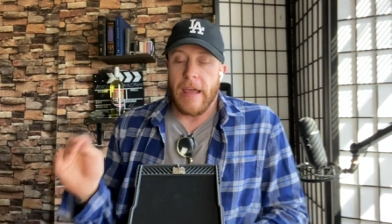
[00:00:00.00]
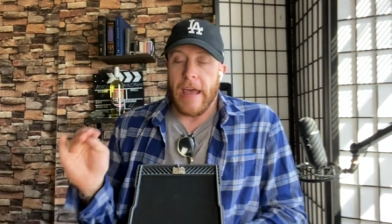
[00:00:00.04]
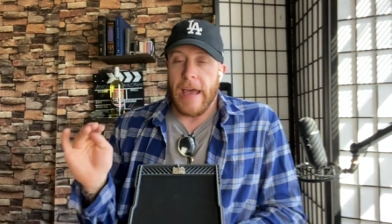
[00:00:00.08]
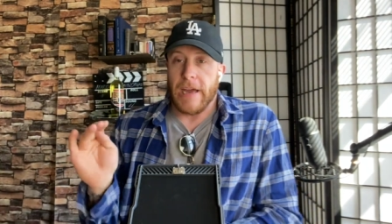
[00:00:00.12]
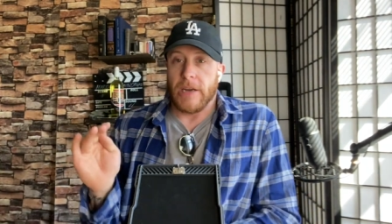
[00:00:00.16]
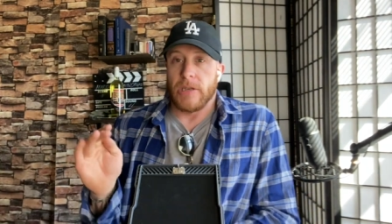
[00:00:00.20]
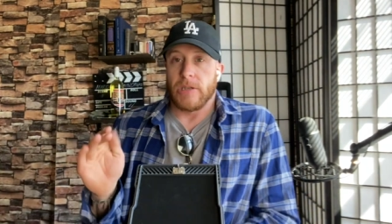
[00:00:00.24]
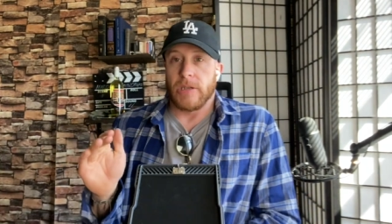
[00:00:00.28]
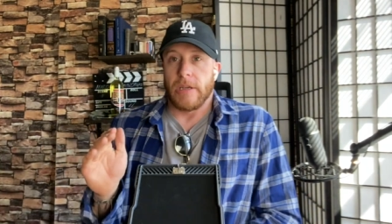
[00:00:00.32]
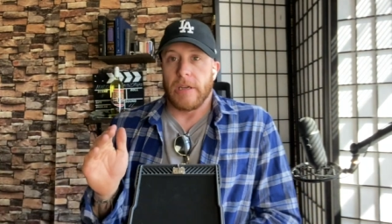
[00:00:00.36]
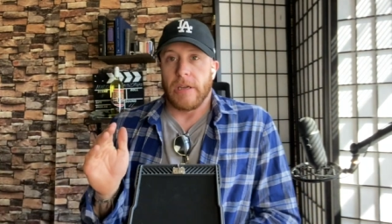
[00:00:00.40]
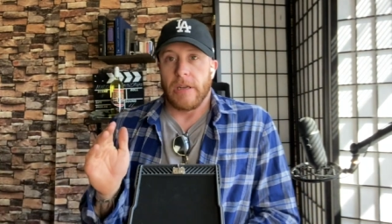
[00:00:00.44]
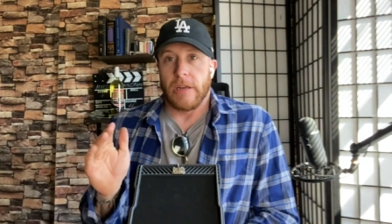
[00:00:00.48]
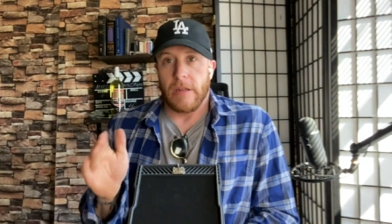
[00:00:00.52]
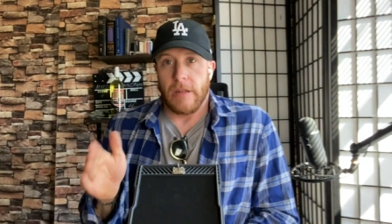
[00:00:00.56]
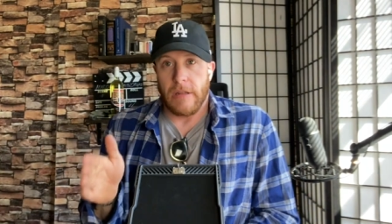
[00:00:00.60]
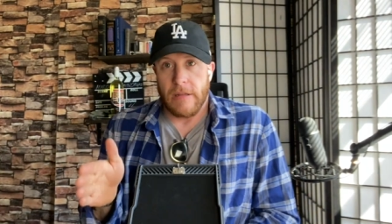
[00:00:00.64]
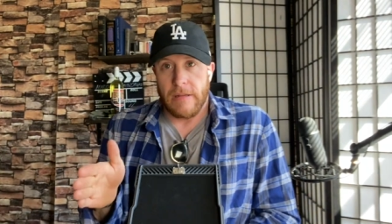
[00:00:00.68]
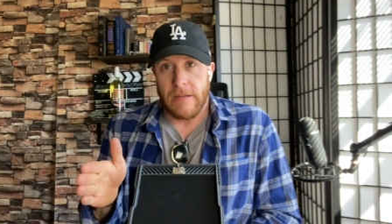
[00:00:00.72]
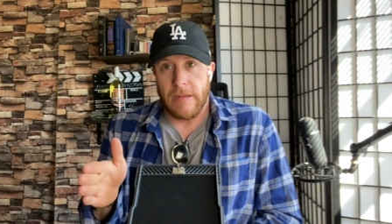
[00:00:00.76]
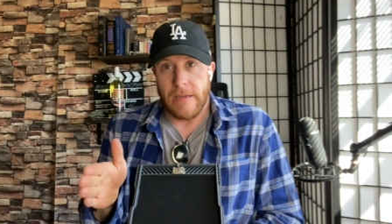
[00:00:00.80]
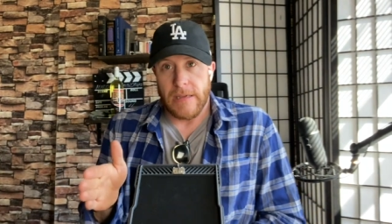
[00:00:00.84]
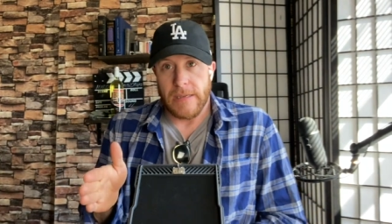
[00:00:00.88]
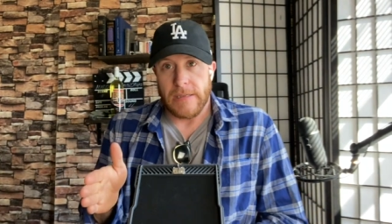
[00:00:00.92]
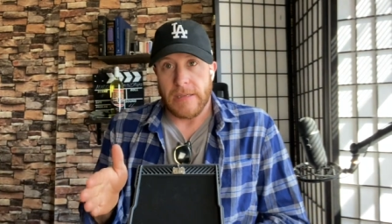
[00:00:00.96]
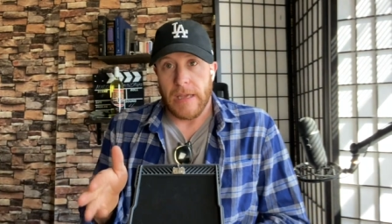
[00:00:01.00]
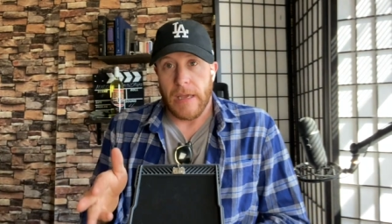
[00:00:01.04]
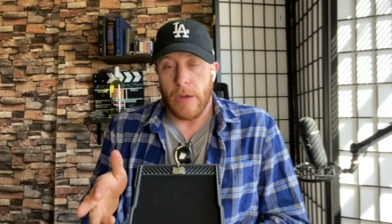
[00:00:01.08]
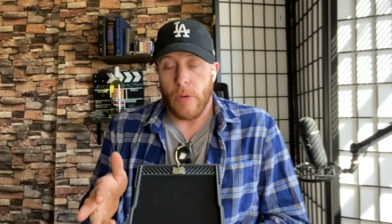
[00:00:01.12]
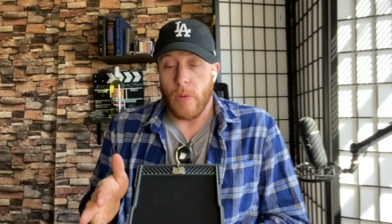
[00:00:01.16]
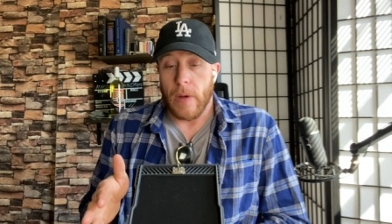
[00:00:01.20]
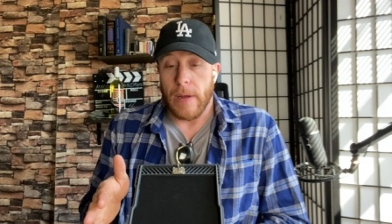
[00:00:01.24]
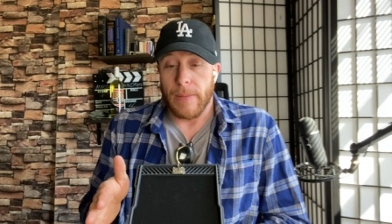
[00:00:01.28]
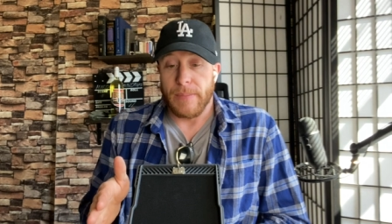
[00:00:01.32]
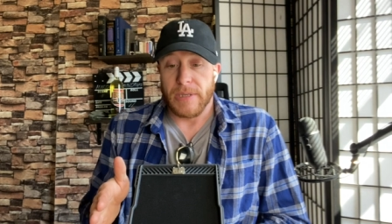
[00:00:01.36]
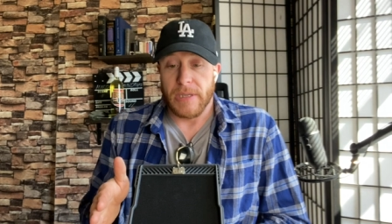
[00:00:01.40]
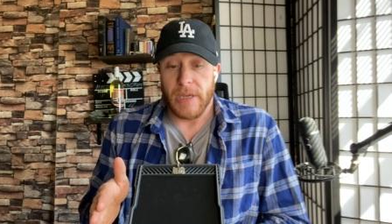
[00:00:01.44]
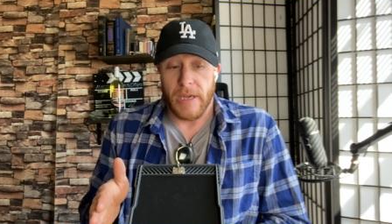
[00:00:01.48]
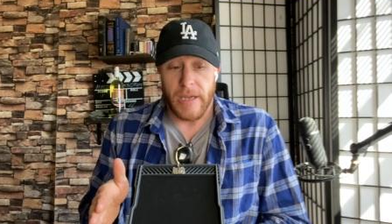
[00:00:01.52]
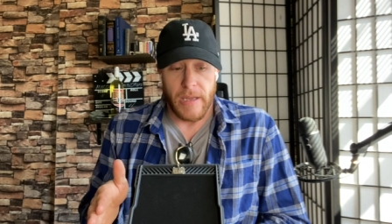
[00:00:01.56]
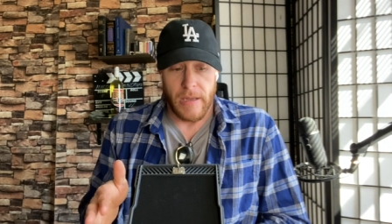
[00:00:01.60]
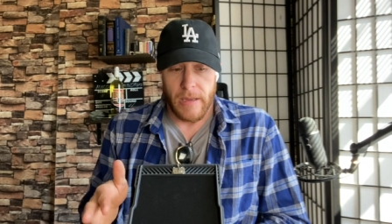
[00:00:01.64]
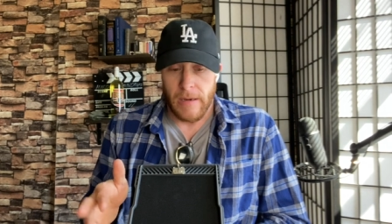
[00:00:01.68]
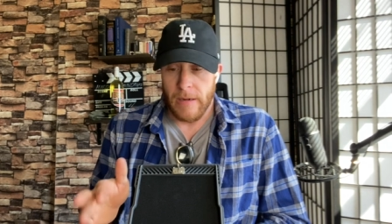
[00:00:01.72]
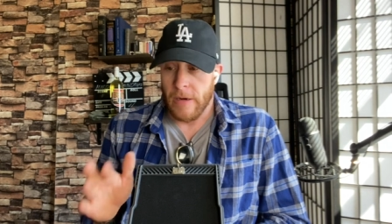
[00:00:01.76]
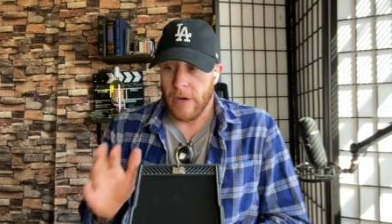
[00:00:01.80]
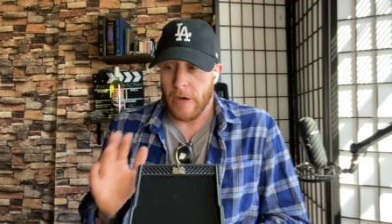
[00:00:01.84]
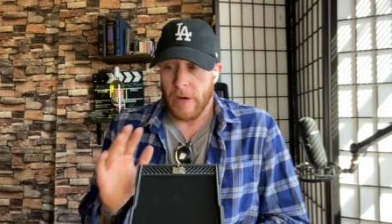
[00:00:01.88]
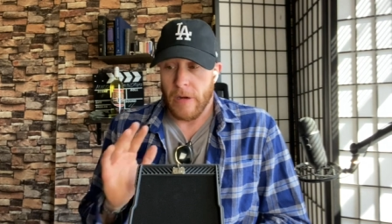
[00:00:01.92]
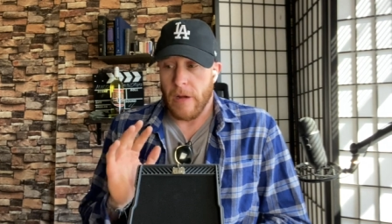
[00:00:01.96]
Actually, under the TSA website,
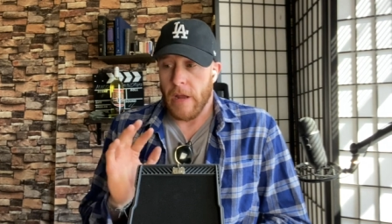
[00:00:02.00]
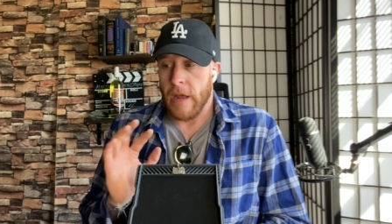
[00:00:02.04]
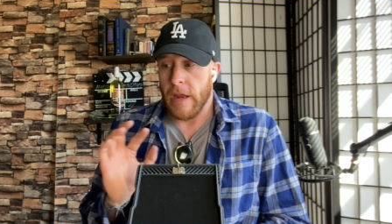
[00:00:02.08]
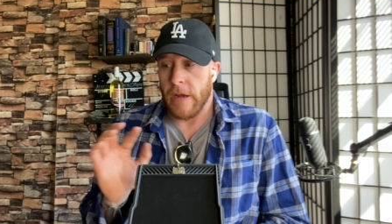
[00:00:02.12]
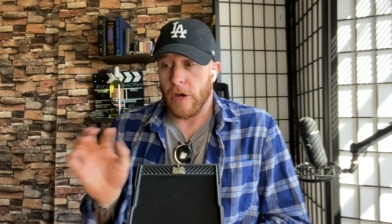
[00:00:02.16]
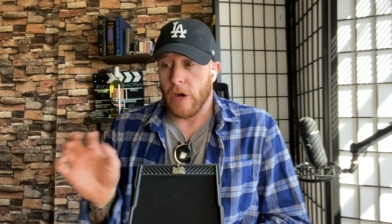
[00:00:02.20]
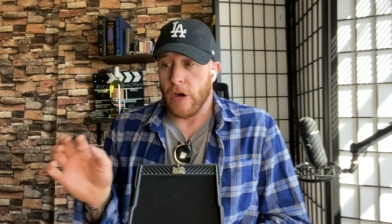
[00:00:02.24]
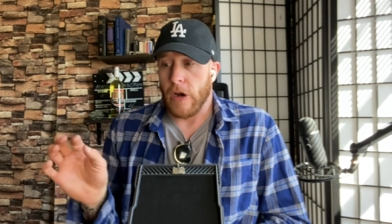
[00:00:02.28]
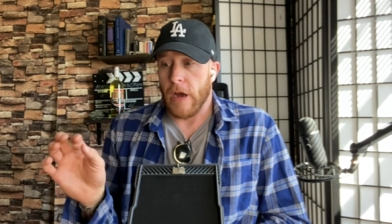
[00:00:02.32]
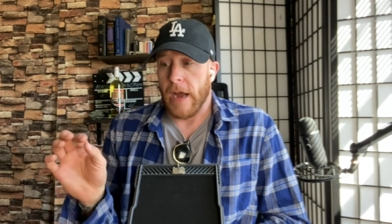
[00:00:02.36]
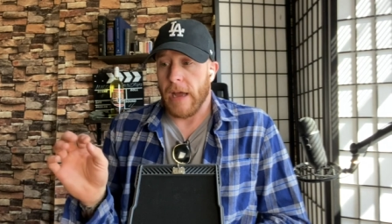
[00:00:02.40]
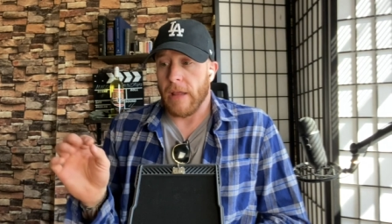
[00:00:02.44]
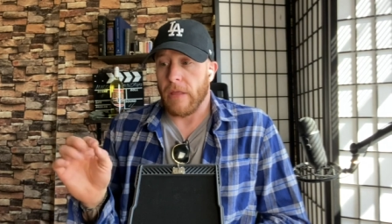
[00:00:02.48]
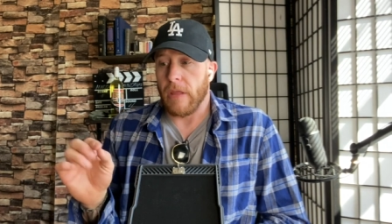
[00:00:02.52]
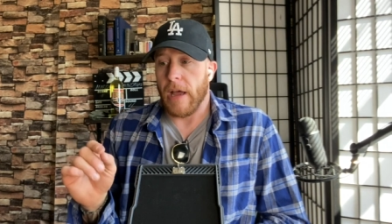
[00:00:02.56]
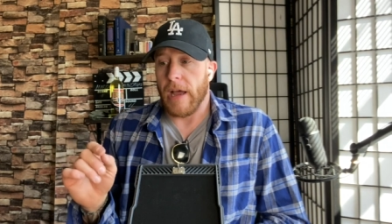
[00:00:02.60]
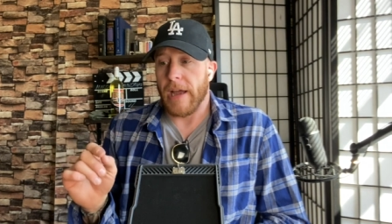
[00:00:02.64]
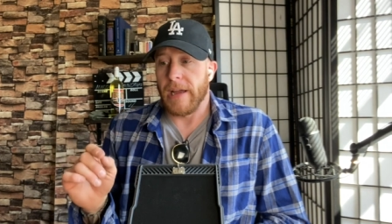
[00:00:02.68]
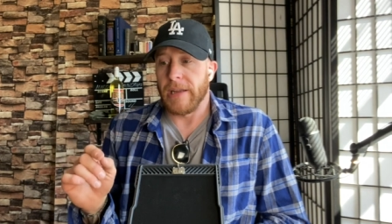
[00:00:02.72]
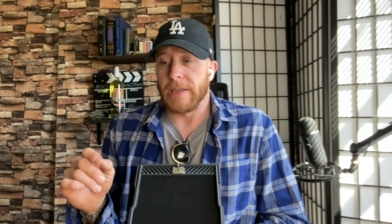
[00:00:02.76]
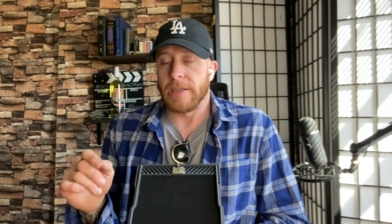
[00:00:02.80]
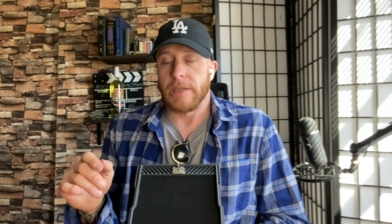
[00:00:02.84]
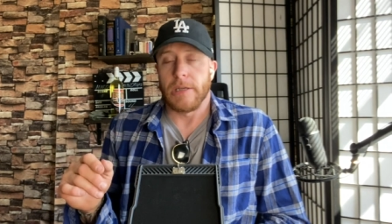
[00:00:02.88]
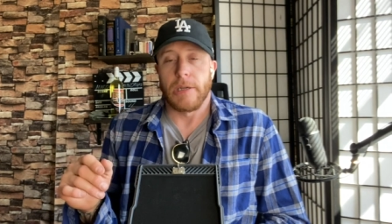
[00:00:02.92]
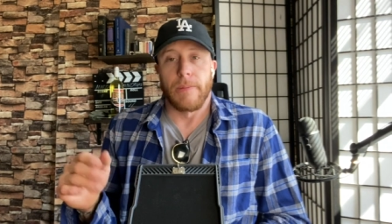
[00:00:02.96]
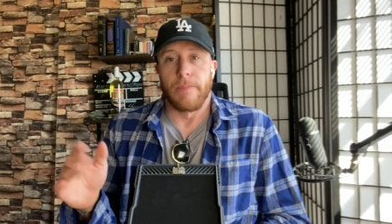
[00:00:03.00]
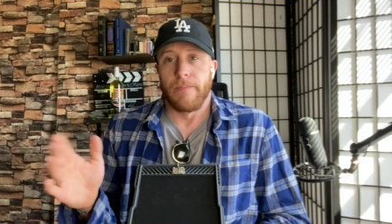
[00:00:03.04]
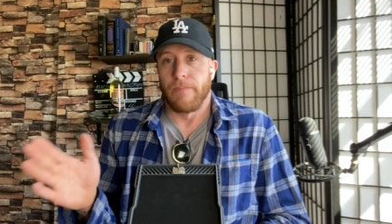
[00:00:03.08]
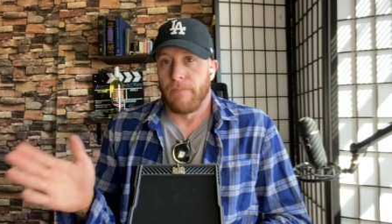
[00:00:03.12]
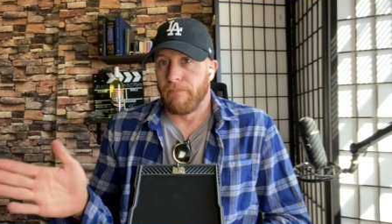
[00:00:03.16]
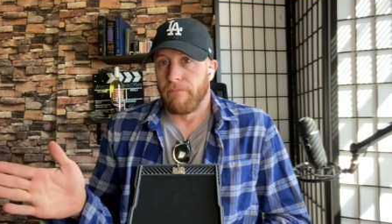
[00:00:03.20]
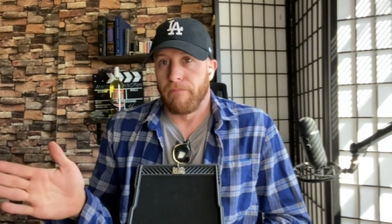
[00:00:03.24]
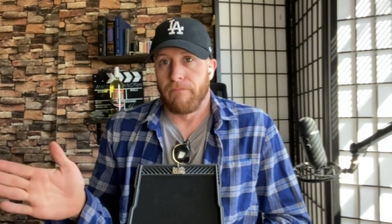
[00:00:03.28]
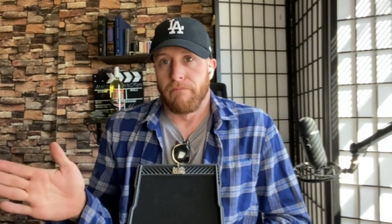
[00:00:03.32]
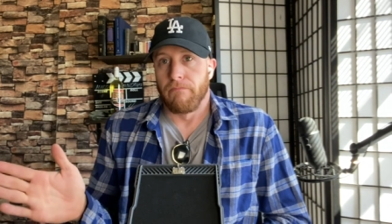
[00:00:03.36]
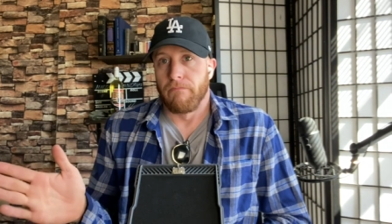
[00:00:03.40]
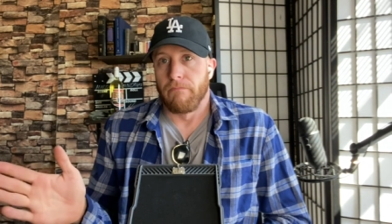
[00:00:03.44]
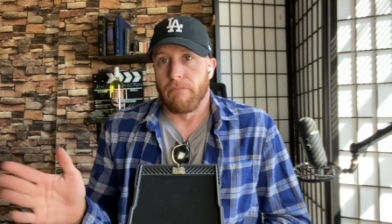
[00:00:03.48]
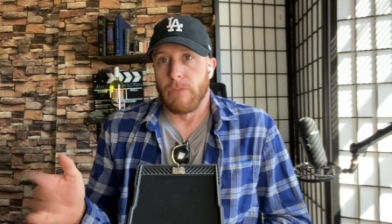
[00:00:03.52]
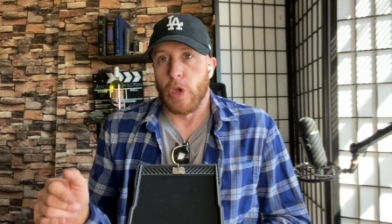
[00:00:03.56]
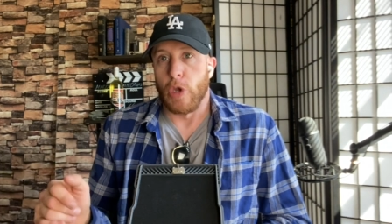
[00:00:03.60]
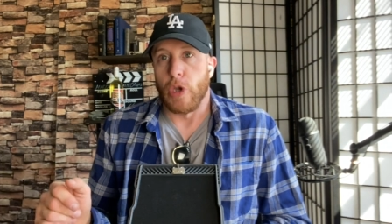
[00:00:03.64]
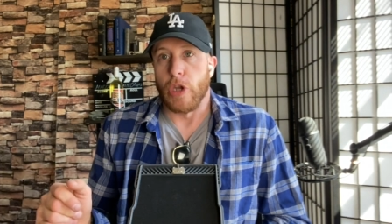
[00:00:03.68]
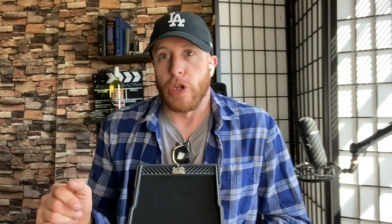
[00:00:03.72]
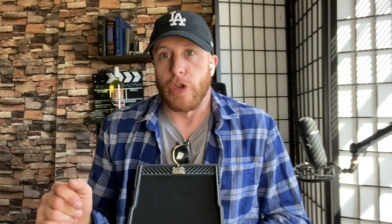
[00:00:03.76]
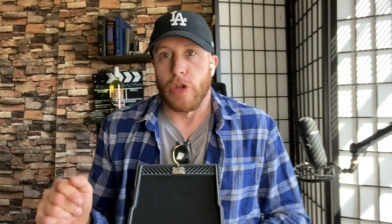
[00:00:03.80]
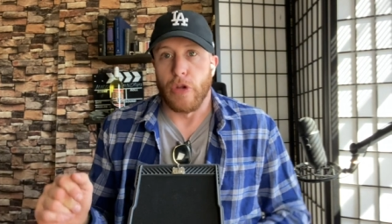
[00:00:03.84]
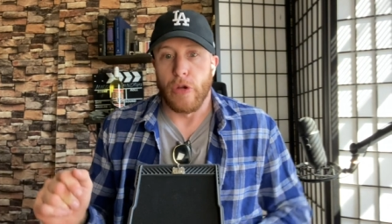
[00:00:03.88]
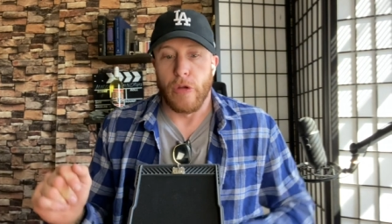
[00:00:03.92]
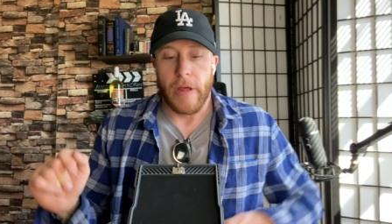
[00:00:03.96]
in their, in their guidelines, you
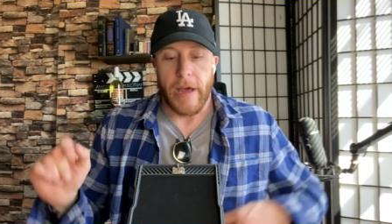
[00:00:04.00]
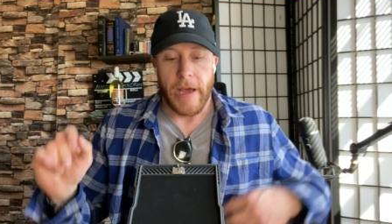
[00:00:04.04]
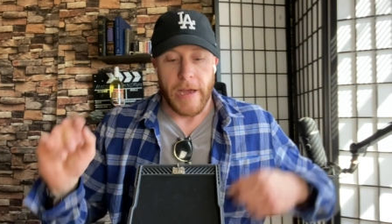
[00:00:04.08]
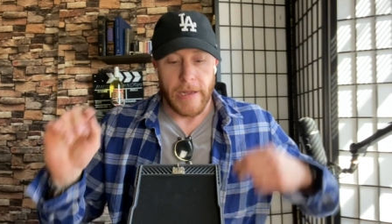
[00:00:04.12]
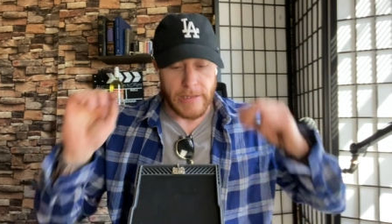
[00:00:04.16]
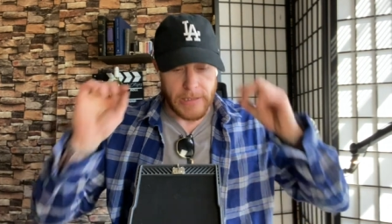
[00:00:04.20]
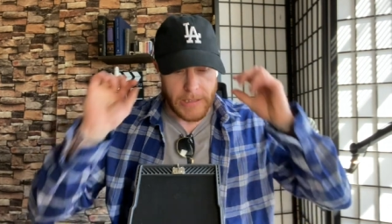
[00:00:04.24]
can do that.